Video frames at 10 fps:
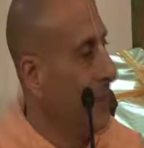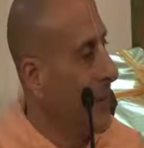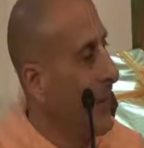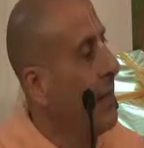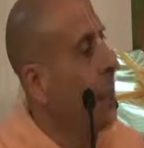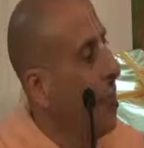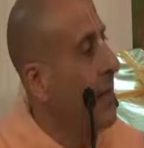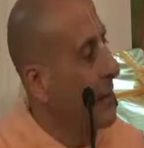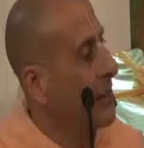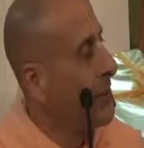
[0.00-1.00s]
He
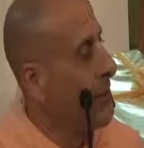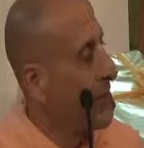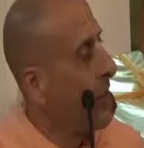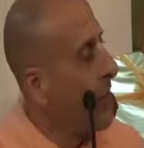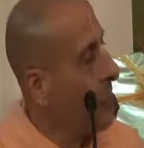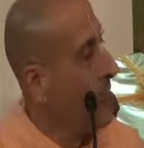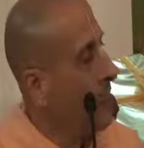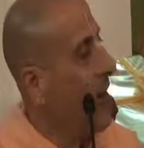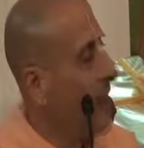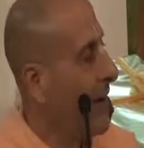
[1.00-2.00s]
wanted this love of
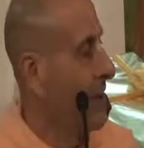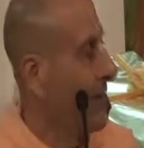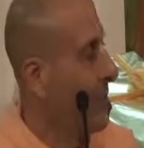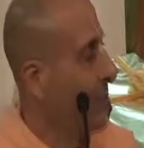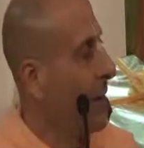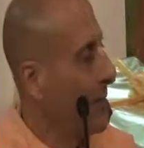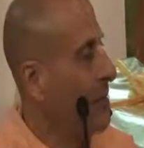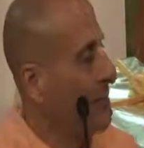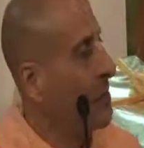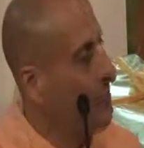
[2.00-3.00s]
God. He
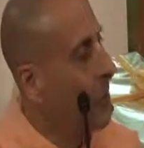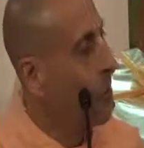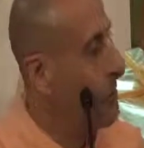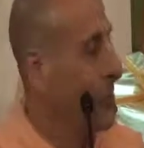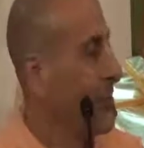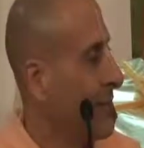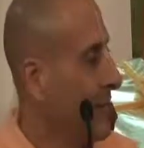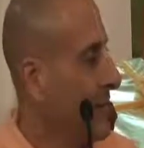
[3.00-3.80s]
wanted devotion.